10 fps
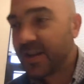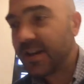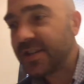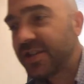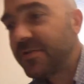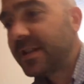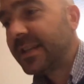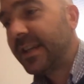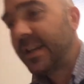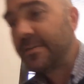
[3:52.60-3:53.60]

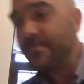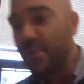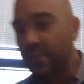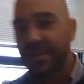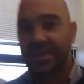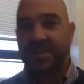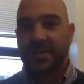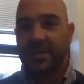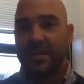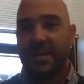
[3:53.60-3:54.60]
students in MOOCs
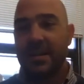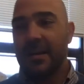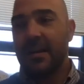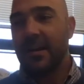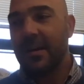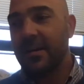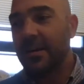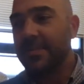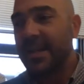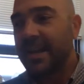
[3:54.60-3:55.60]

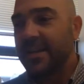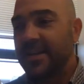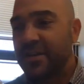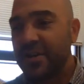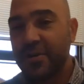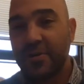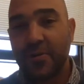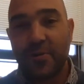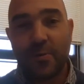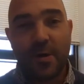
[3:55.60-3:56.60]
tended
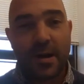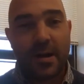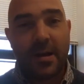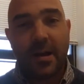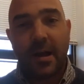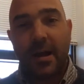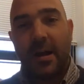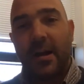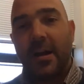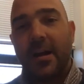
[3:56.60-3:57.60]
to
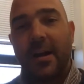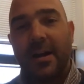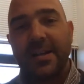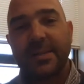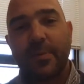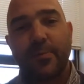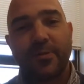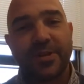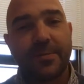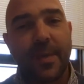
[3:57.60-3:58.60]

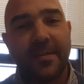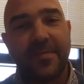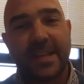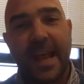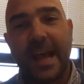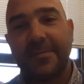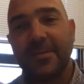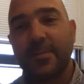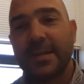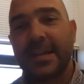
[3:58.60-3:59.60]
disproportionately benefit
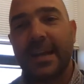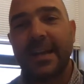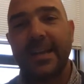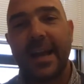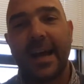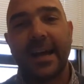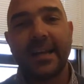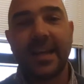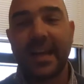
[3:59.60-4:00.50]
affluent and the highly